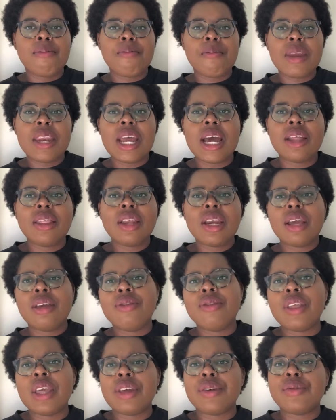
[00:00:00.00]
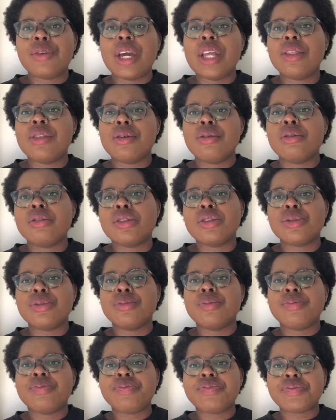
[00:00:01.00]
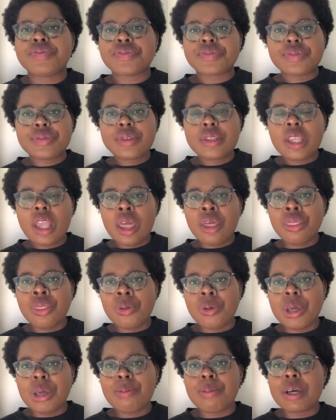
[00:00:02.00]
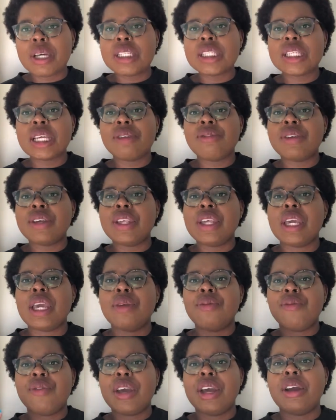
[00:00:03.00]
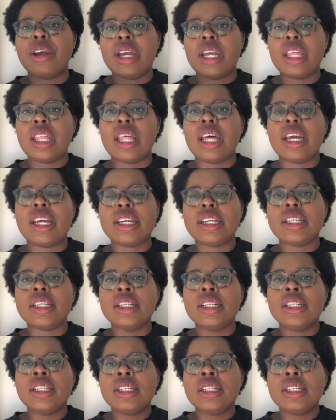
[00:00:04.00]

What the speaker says: But now that I've like read those 3 books, I feel like I'm very like